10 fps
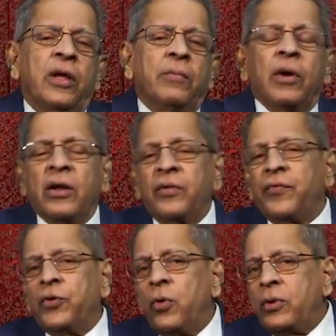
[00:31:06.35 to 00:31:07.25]
Because if
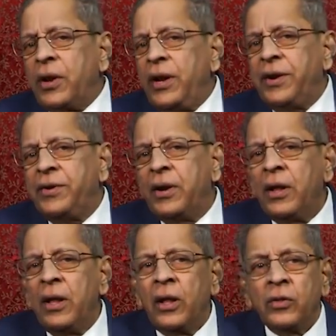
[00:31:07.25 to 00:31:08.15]
we don't eat,
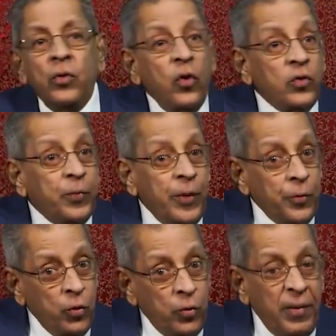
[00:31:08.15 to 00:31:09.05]
those
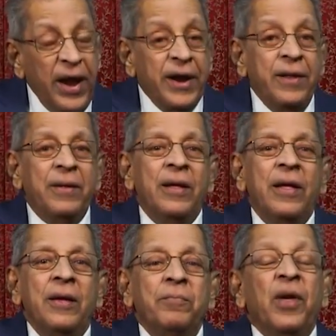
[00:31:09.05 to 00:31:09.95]
people who made
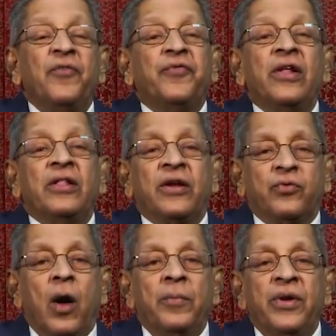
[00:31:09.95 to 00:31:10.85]
may feel that
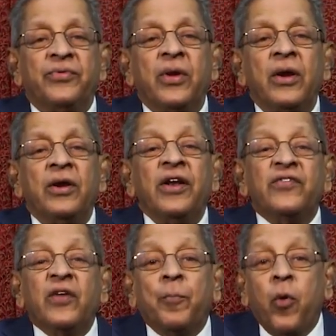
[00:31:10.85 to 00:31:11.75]
Swami is
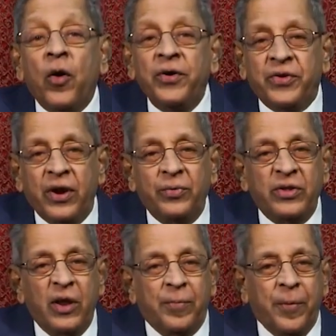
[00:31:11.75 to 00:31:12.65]
disappointed with
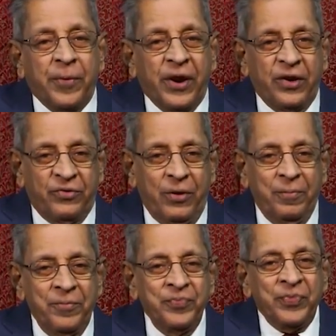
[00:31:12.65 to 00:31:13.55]
their preparation.
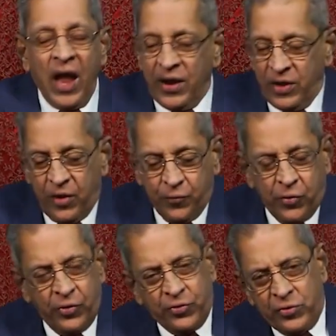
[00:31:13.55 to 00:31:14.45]
And
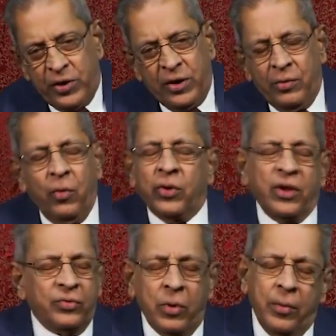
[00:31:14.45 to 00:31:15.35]
therefore, you should learn, okay,
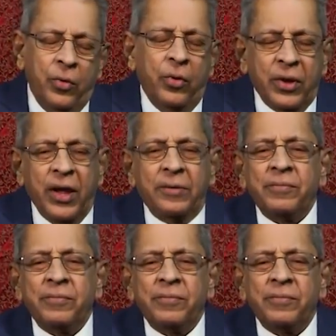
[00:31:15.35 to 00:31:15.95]
Swami, okay."